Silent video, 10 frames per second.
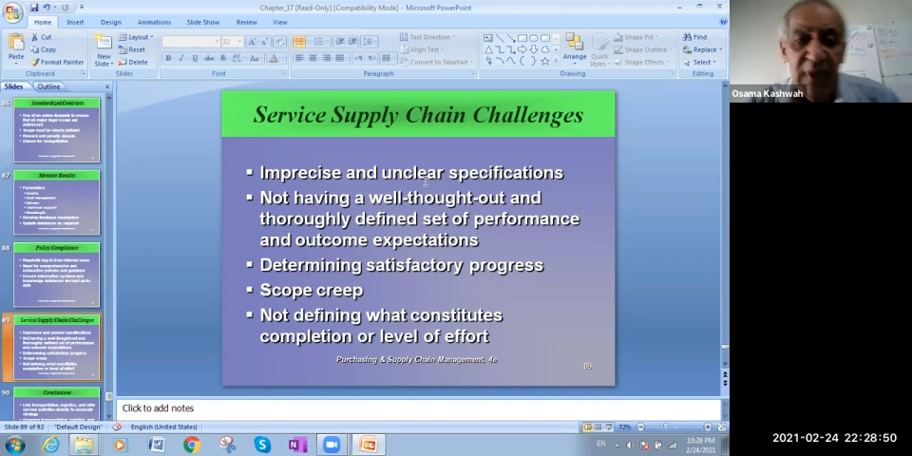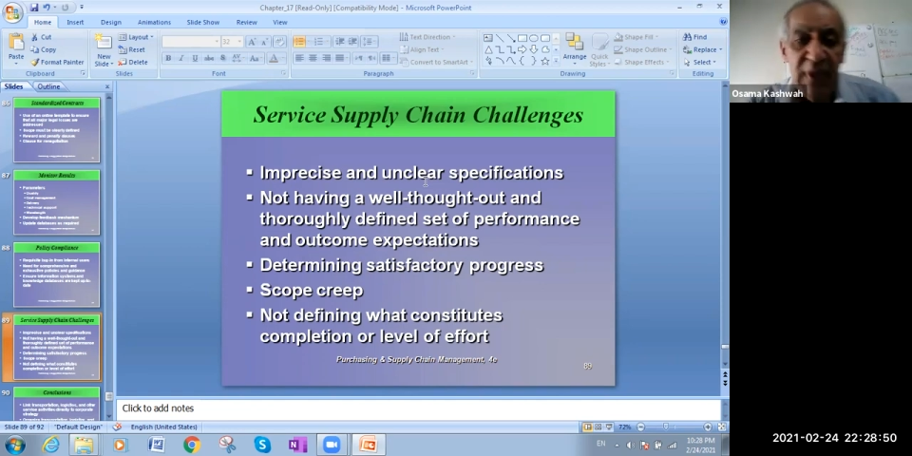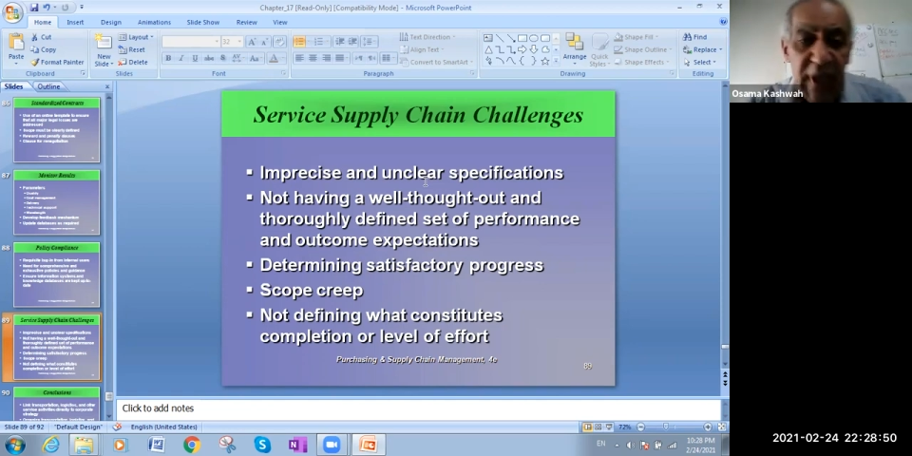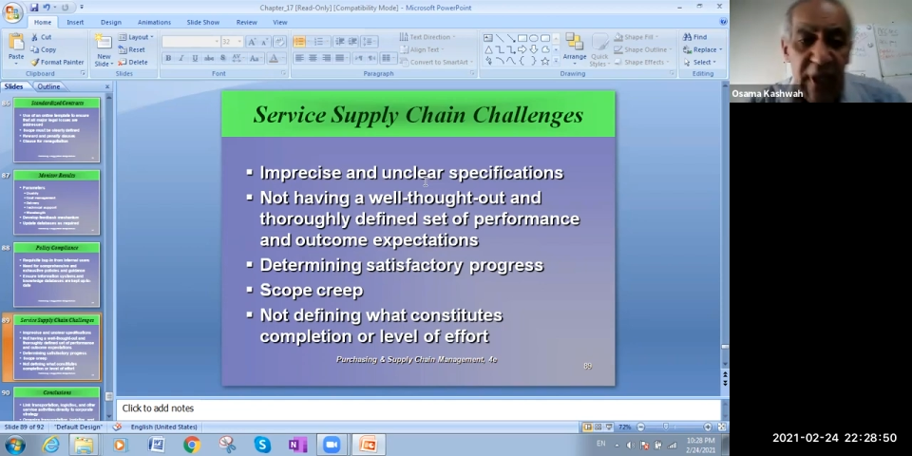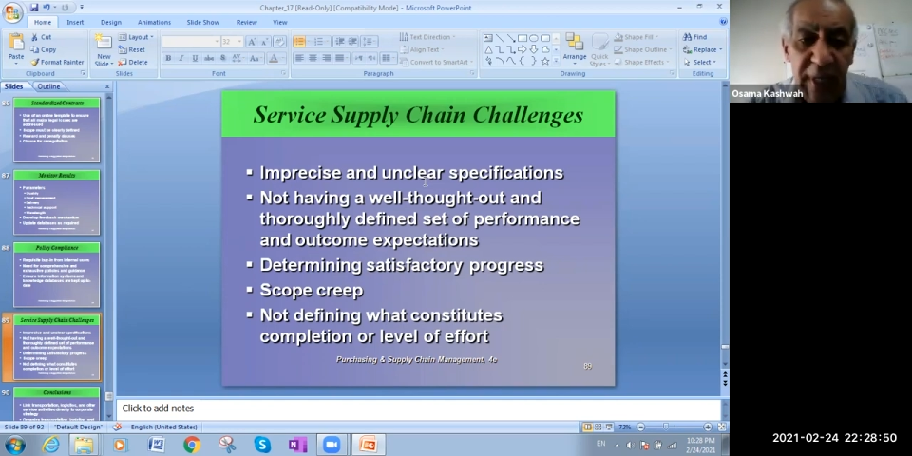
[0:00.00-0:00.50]

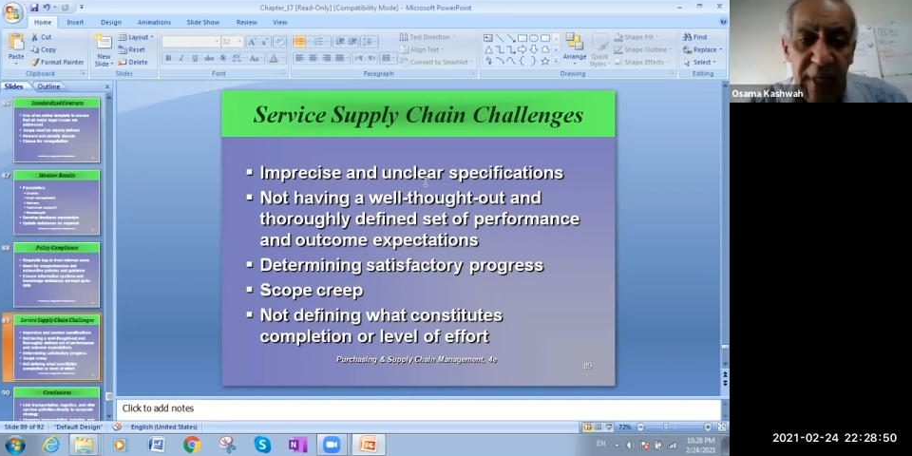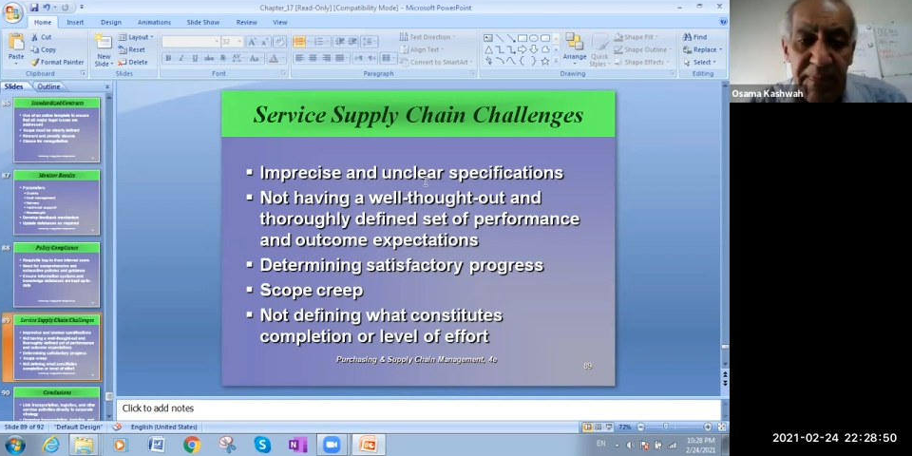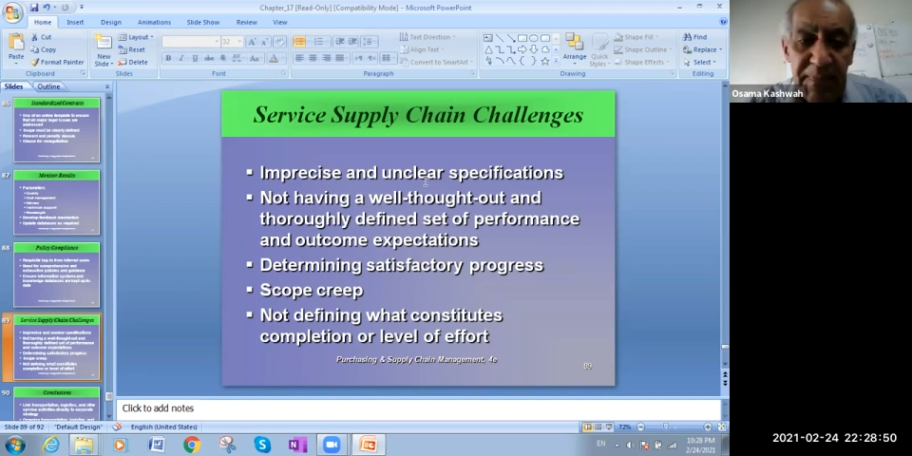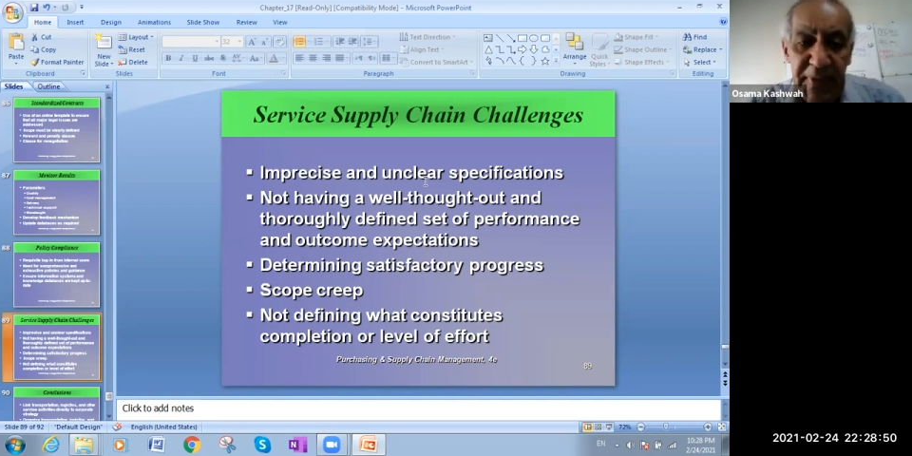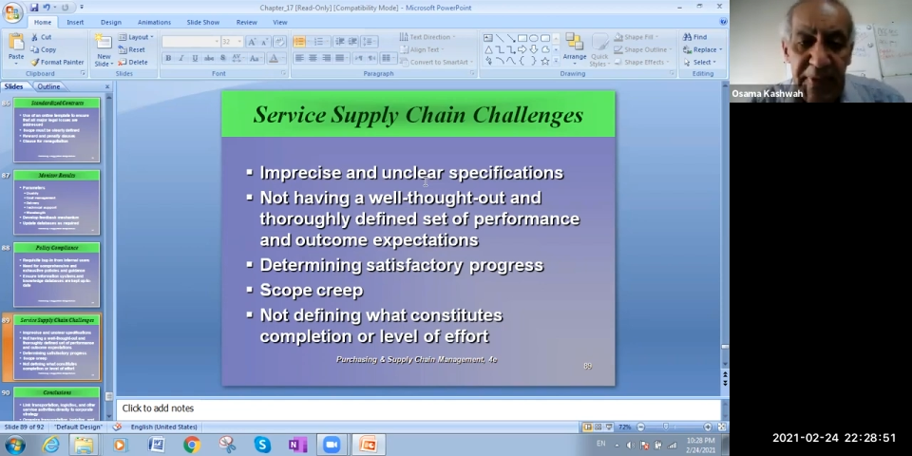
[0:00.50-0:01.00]

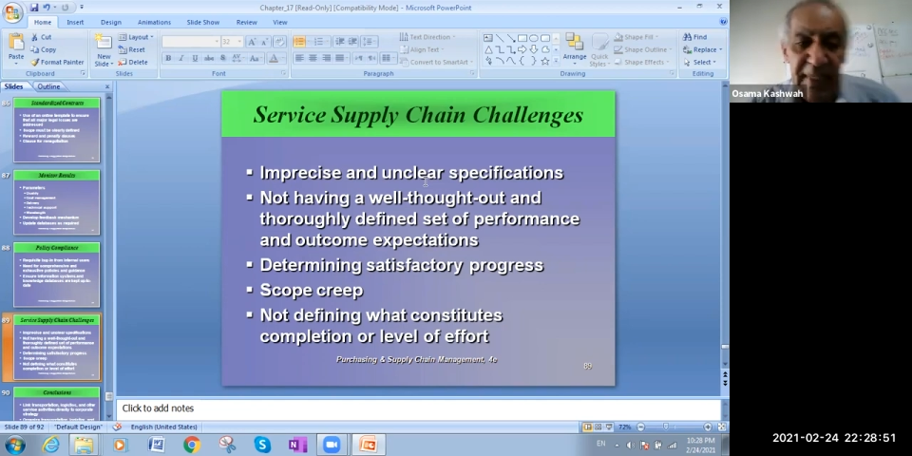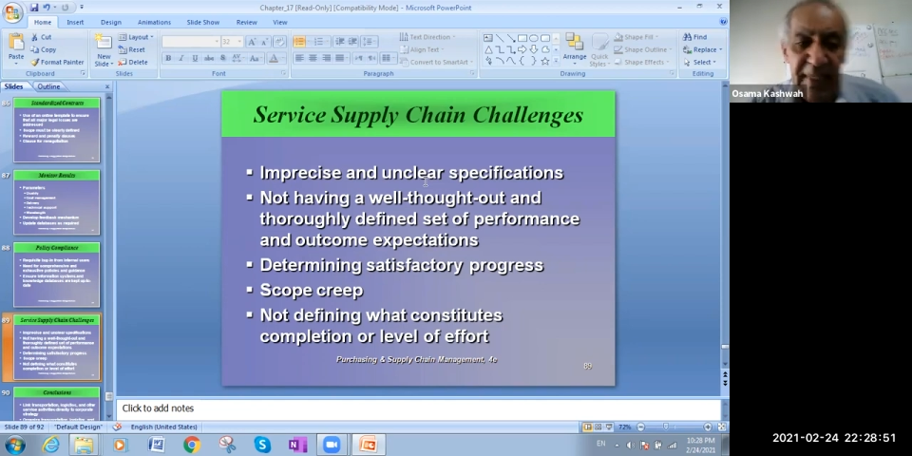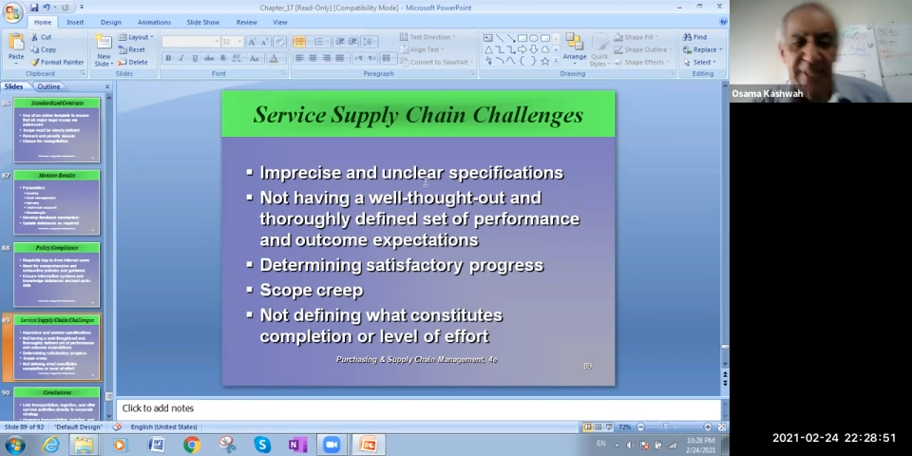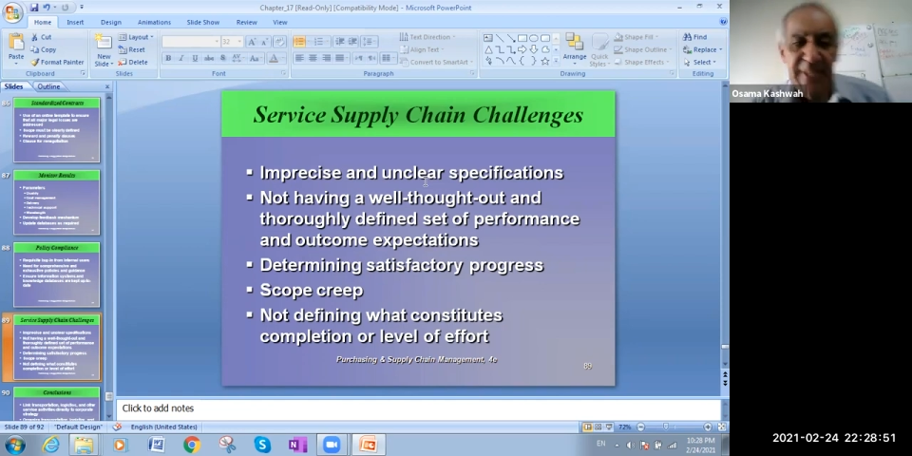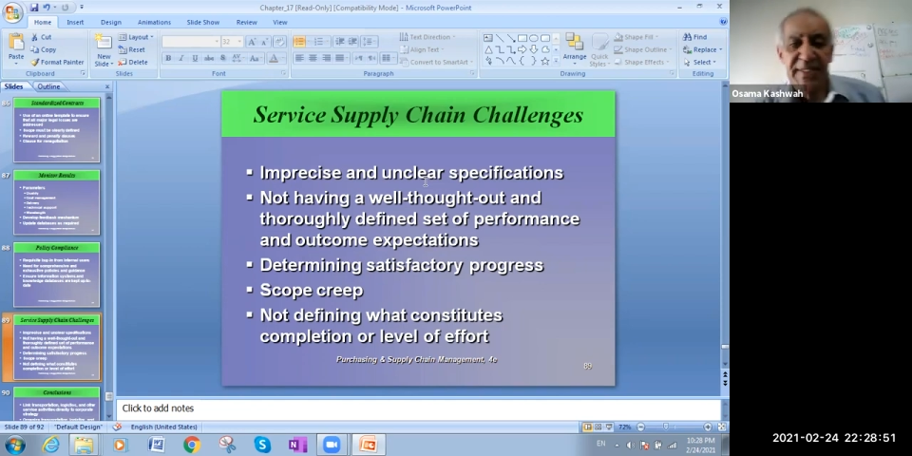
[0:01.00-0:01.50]
imprecise